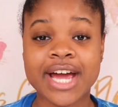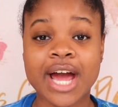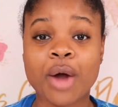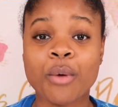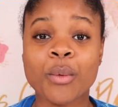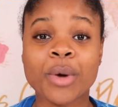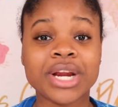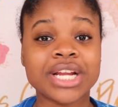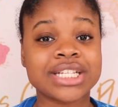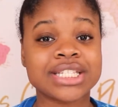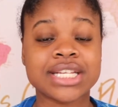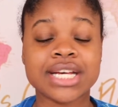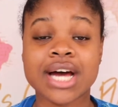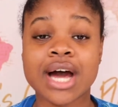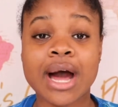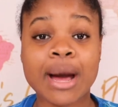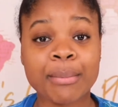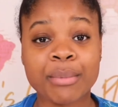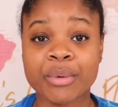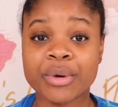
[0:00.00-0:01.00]
I wanted to
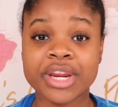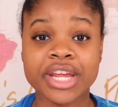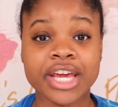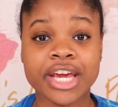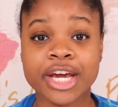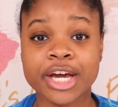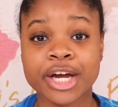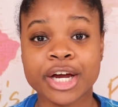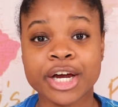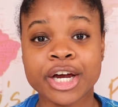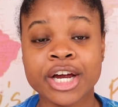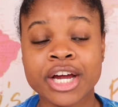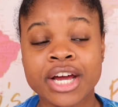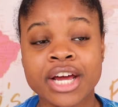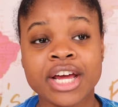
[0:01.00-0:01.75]
hop on here.